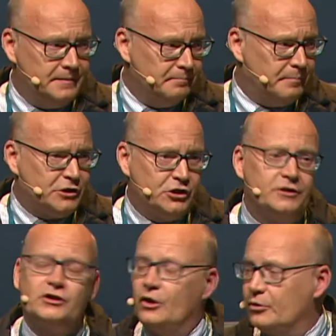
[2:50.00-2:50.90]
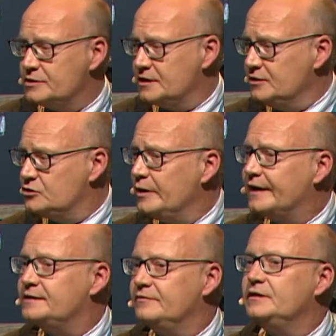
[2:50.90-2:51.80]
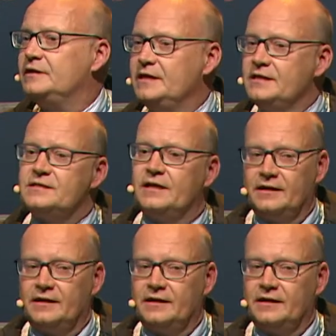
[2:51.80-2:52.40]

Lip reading: budget goes into activities that